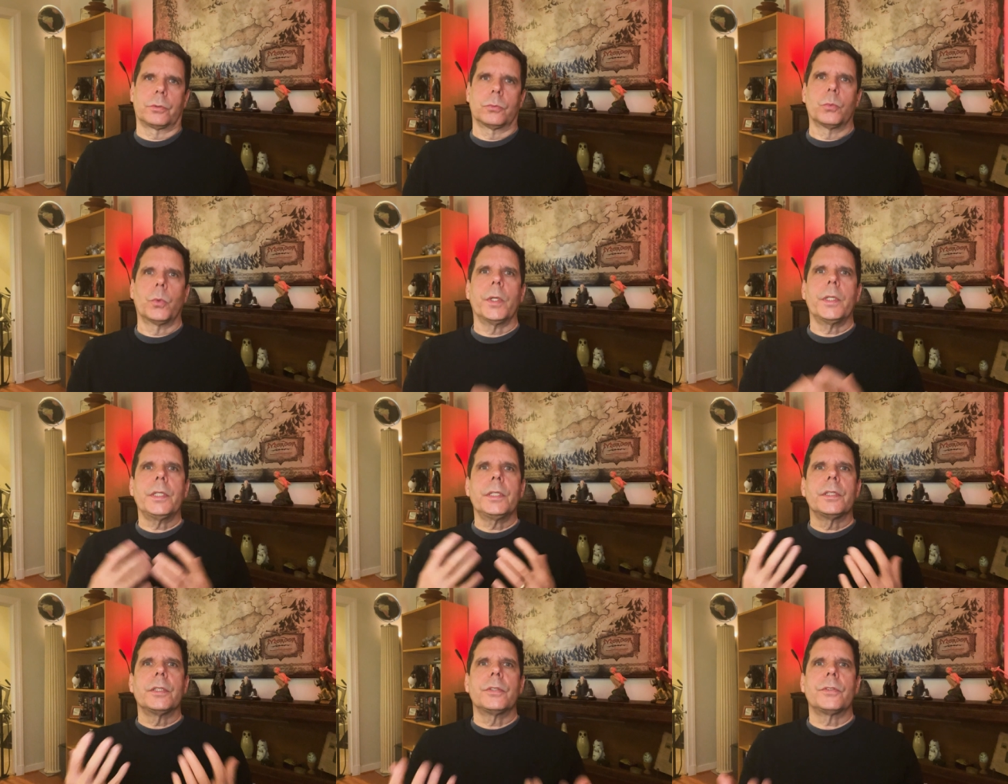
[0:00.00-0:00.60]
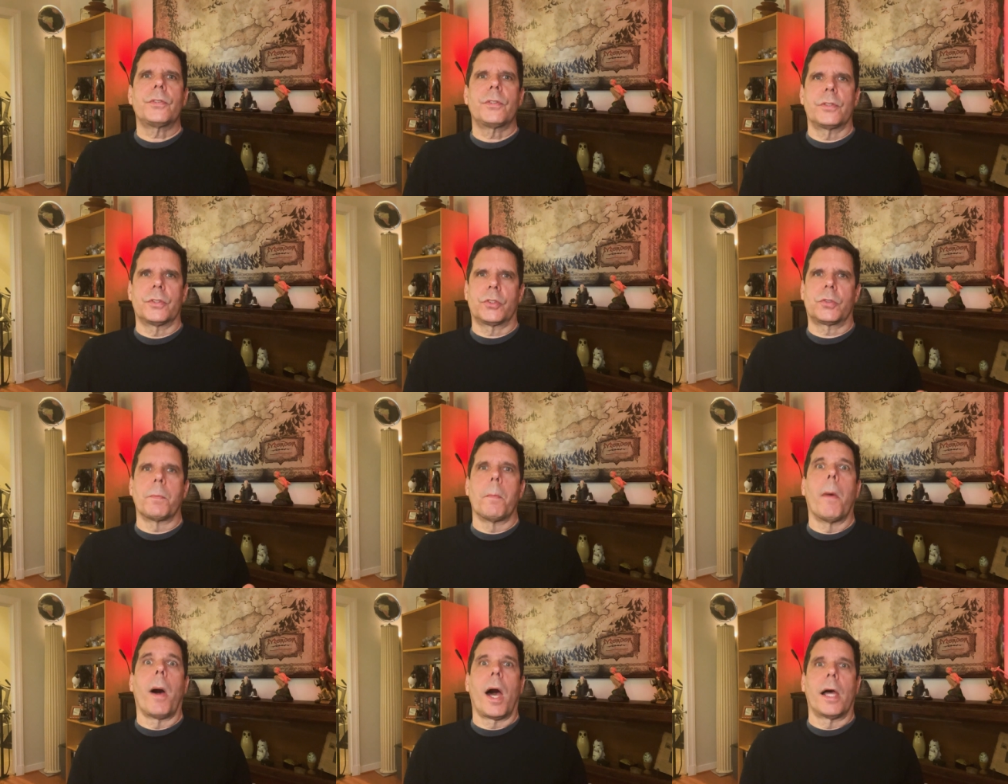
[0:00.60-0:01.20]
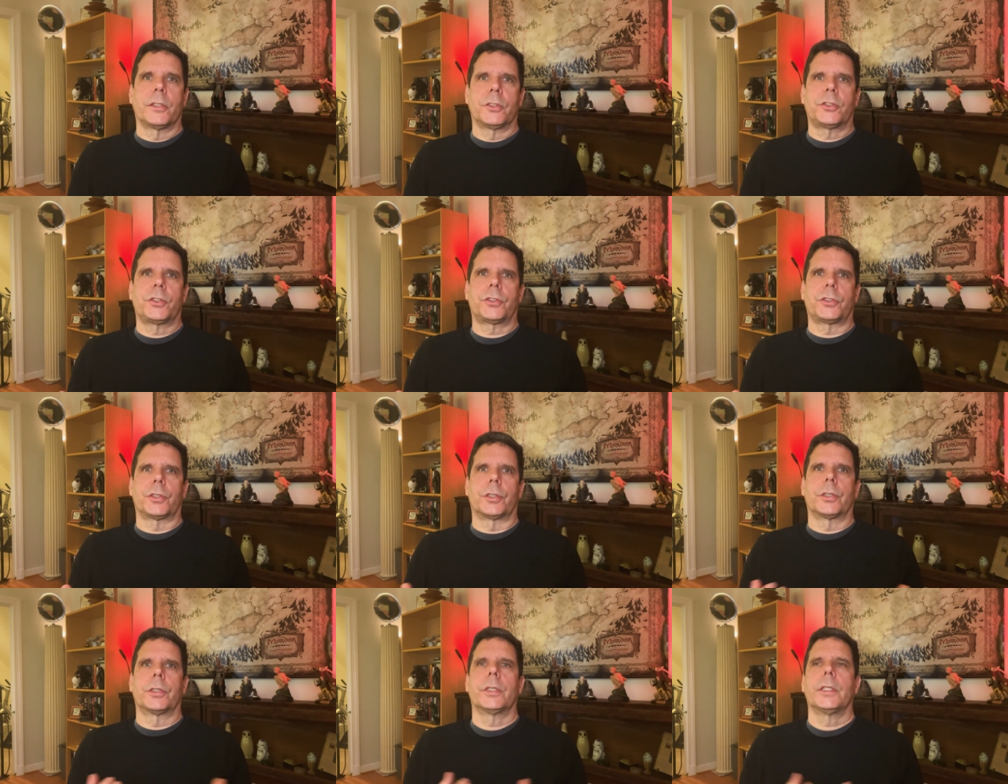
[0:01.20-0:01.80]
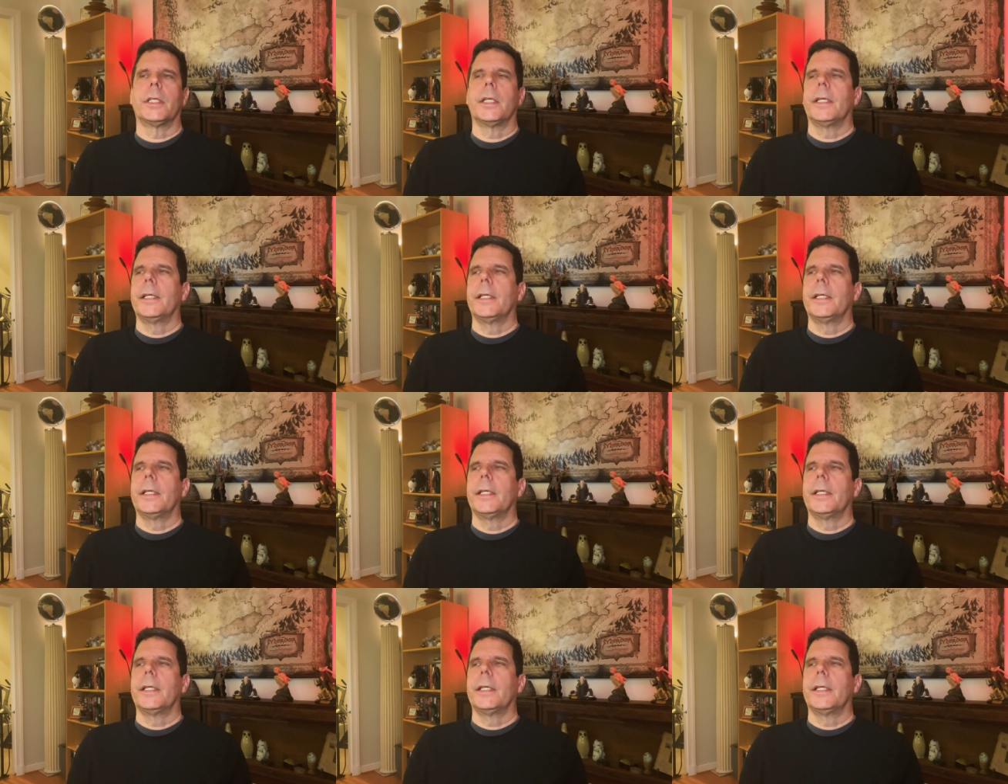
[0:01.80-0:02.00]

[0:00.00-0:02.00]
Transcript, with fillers: What is this monster?